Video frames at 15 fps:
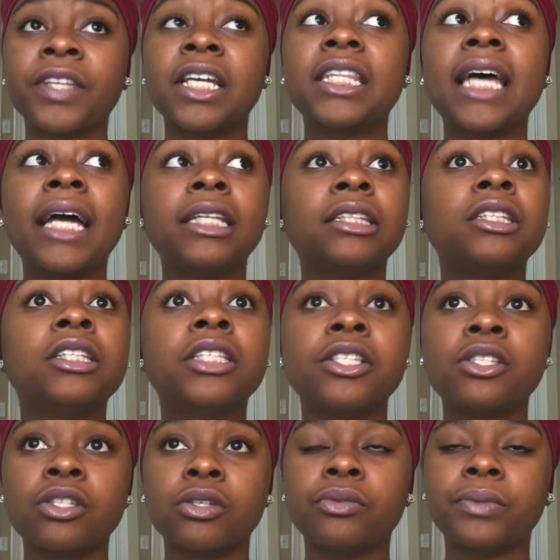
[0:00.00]
that
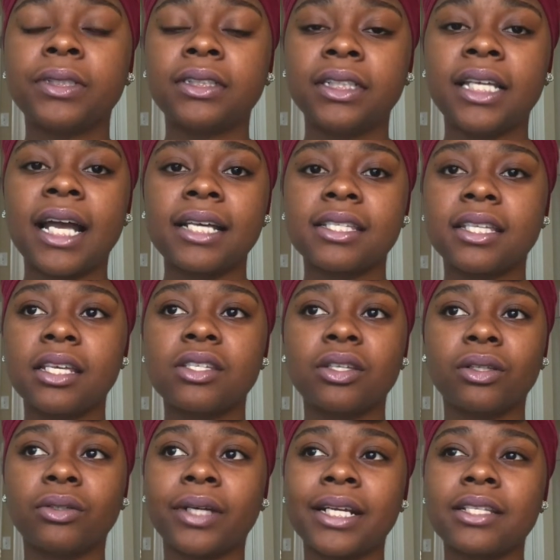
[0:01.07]
literally I said to
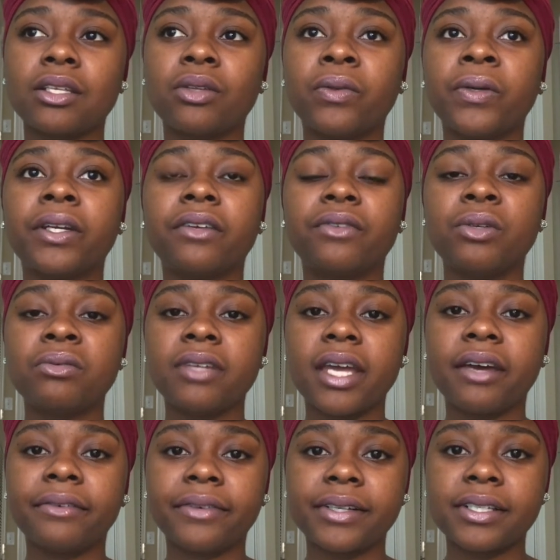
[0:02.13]
the Lord, I said, Lord, if you
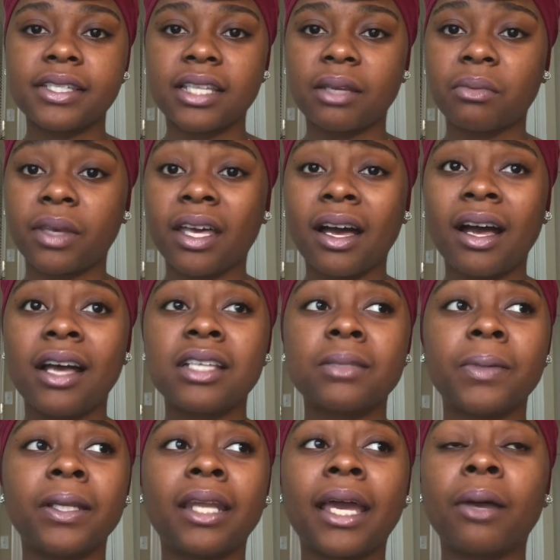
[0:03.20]
never send me a
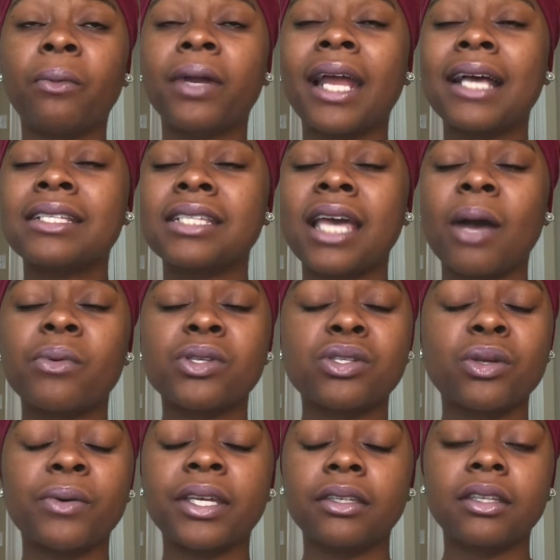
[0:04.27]
husband, like when I say I was
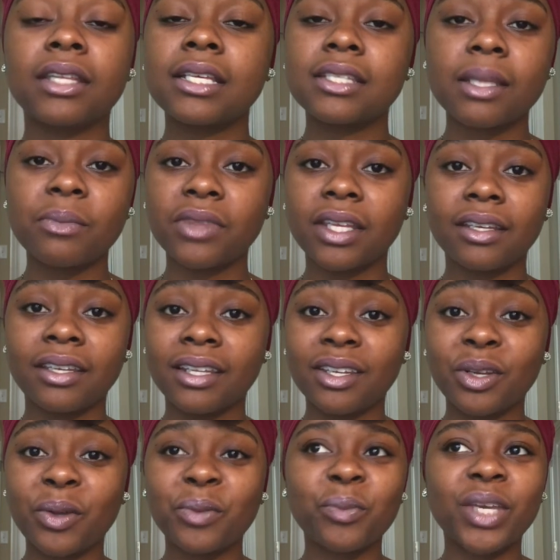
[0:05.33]
so, that's something, you
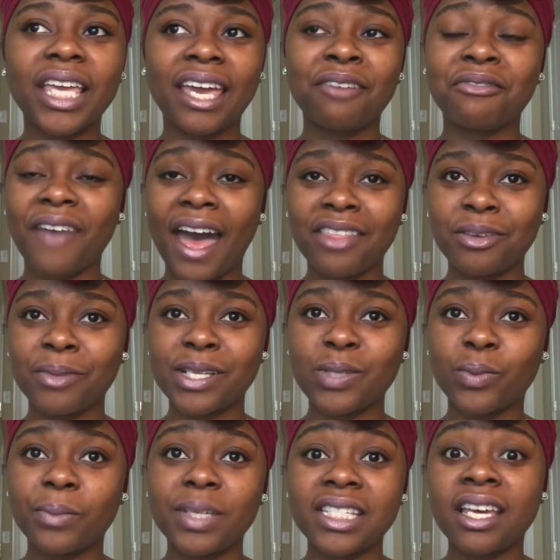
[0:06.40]
know, we can't fathom as
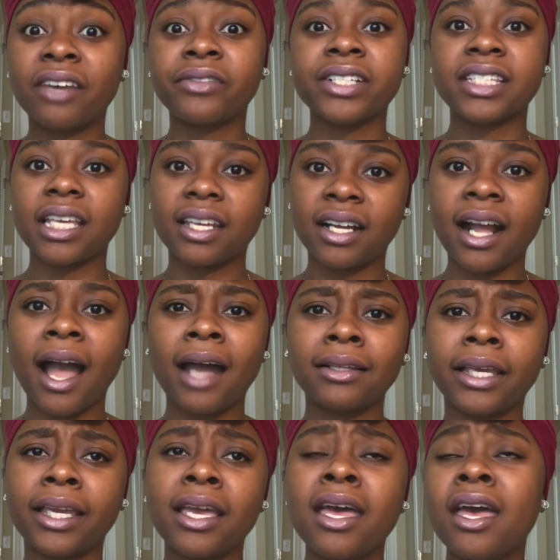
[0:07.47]
women to ever say to God,
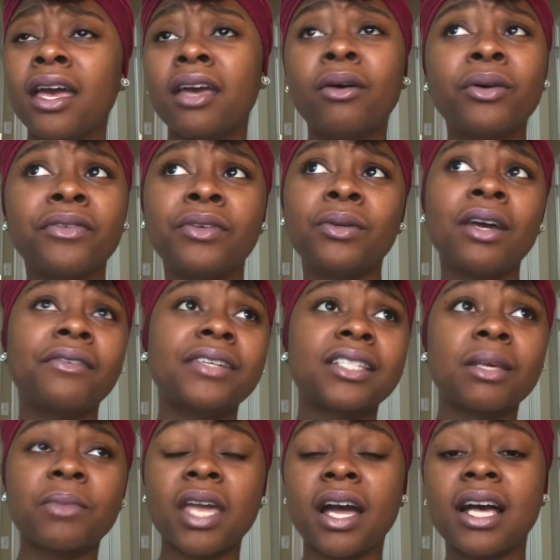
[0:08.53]
like, oh, if you never
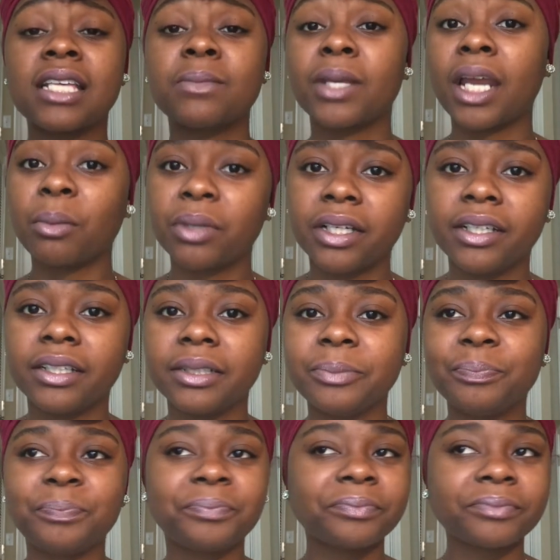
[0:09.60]
send me a husband, I'm good.